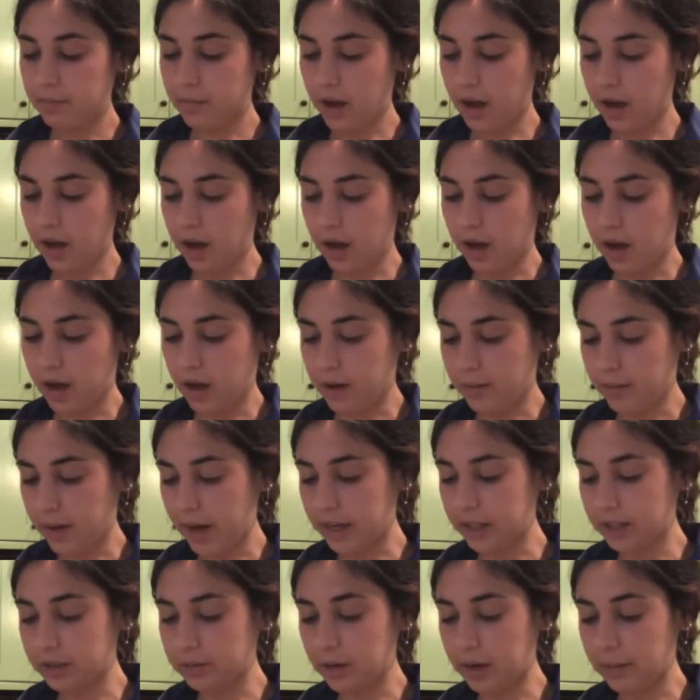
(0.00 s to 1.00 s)
I
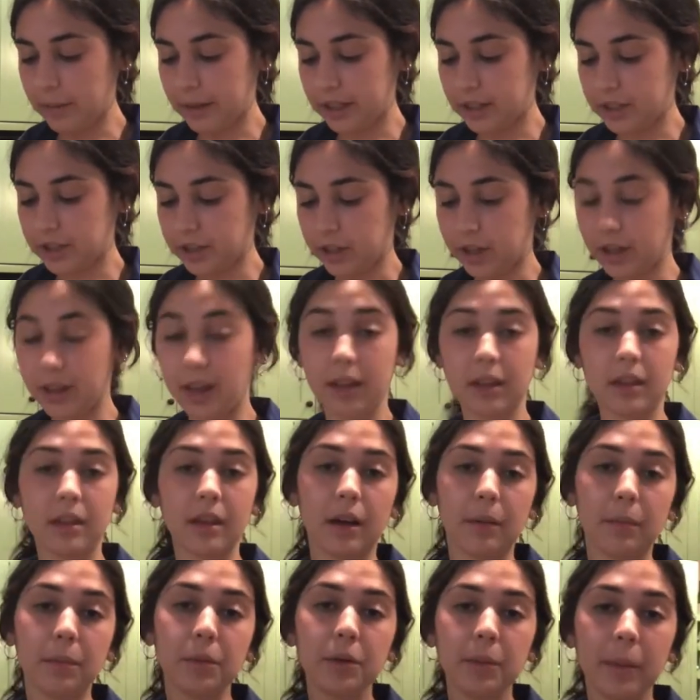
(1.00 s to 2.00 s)
just want to make sure that
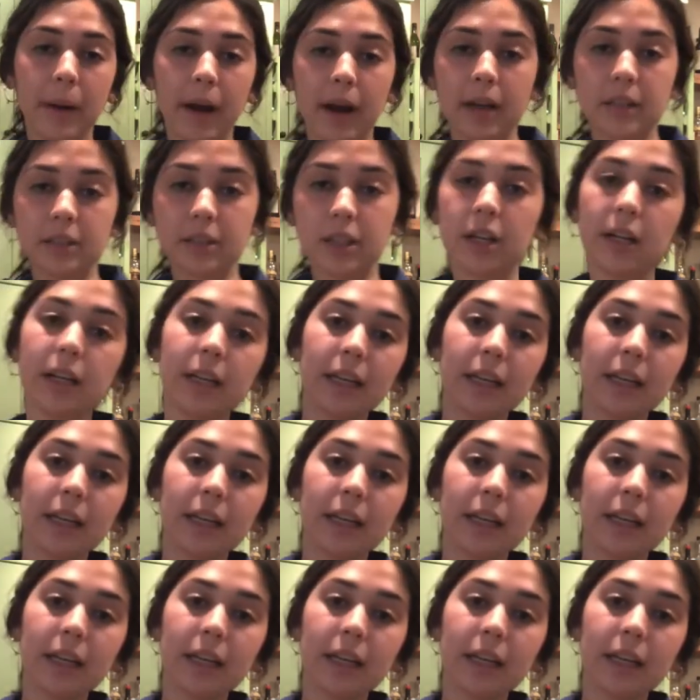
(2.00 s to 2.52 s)
the blueberries are